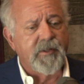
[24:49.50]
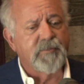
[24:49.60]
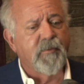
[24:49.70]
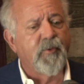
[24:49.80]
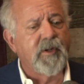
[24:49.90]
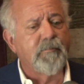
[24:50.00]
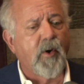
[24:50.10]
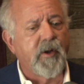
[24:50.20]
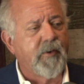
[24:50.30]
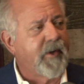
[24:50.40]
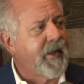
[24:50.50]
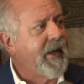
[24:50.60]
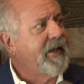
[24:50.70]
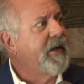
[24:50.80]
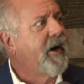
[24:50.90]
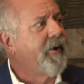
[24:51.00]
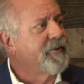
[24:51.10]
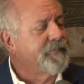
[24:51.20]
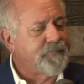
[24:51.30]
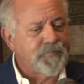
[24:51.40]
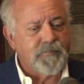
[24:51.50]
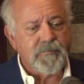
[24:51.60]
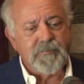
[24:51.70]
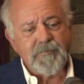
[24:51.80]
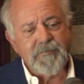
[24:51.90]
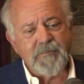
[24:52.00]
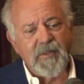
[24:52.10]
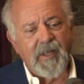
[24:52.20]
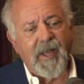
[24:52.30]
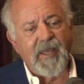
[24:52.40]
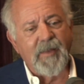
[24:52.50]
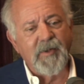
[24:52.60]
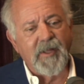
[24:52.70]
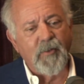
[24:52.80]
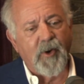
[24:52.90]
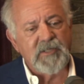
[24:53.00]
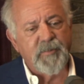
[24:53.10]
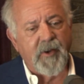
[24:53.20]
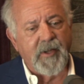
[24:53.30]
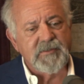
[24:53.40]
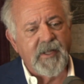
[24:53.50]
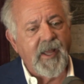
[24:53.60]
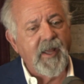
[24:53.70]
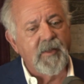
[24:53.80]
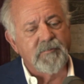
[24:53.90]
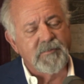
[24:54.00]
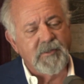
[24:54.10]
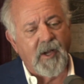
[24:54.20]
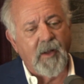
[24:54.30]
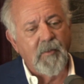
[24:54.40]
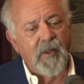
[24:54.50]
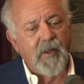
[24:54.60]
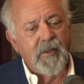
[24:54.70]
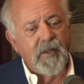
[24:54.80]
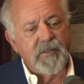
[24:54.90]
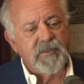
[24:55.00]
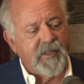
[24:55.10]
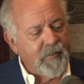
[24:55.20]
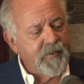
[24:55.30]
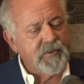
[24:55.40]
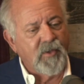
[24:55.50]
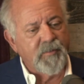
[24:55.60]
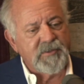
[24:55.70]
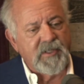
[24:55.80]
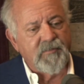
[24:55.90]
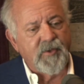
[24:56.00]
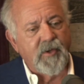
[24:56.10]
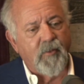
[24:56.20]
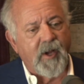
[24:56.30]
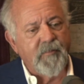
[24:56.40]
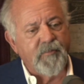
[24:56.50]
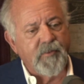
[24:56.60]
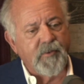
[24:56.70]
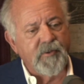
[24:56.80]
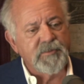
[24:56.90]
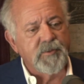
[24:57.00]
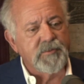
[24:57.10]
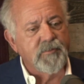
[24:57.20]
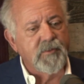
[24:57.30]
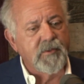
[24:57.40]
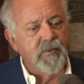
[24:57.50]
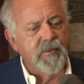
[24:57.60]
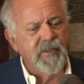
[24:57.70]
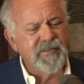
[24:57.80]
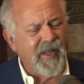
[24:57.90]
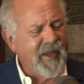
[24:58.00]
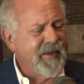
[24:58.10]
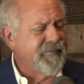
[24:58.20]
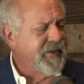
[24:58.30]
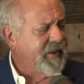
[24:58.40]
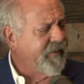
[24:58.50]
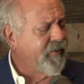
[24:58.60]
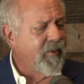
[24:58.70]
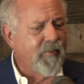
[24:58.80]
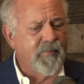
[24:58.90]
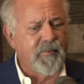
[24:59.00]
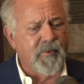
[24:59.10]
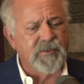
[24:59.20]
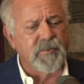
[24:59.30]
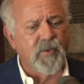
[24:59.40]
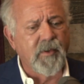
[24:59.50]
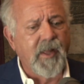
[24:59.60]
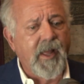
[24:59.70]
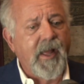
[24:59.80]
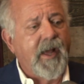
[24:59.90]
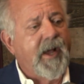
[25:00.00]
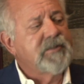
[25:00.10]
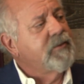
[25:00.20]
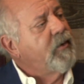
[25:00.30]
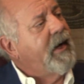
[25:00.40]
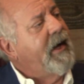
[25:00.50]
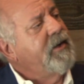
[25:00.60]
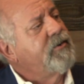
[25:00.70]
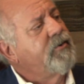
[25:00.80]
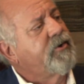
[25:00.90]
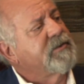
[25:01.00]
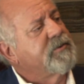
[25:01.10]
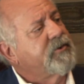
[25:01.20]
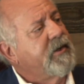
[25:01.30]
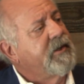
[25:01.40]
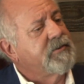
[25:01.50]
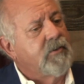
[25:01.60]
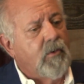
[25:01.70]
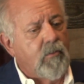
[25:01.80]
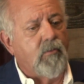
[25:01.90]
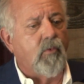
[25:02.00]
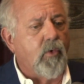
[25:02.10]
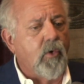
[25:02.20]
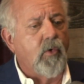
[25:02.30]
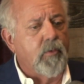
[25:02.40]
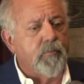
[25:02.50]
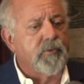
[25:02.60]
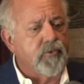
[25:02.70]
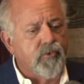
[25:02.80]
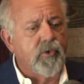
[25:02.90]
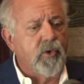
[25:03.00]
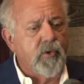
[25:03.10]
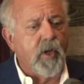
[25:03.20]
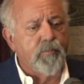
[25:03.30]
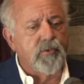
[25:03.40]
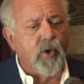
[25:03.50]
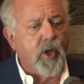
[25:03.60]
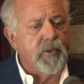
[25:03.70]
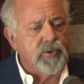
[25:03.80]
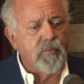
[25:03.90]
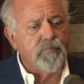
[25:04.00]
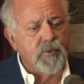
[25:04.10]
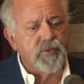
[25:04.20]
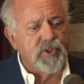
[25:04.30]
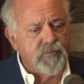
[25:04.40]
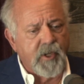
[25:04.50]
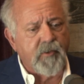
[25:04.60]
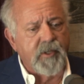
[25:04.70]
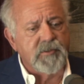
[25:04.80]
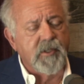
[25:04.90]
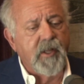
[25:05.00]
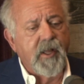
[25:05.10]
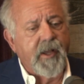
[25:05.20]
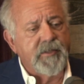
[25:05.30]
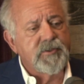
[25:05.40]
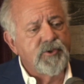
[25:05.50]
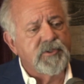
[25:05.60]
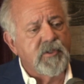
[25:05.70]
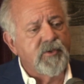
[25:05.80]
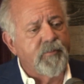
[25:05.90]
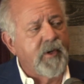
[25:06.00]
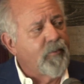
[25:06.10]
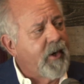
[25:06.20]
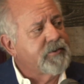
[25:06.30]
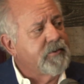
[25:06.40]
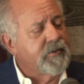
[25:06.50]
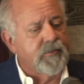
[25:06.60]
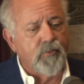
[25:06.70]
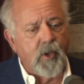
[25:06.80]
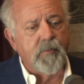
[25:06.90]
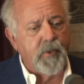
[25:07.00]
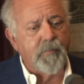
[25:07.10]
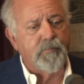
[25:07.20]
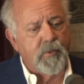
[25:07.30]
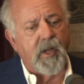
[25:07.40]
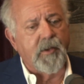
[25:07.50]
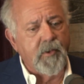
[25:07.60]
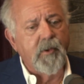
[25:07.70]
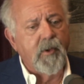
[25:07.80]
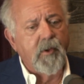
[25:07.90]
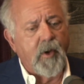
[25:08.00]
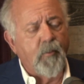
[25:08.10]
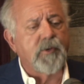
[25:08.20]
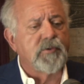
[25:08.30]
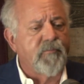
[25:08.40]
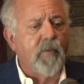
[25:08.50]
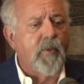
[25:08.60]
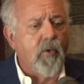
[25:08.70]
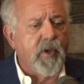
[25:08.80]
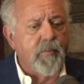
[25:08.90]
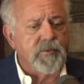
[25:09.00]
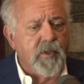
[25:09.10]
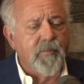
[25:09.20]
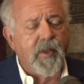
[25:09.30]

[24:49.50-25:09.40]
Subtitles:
These were from Reed and Barton. They were like $80. I came in to get a watch battery. I said, hey, Tom, I said, get one of these ornaments and give it to your wife for Christmas. He said, I don't need to give her a Christmas ornament. I said, well, how do you do your Christmas tree? He said, well, we bring the tree in, I put the lights and then she decorates it. I said, and you sit on your butt and watch her? He says, well, yeah, kind of. I'm watching a football game or something.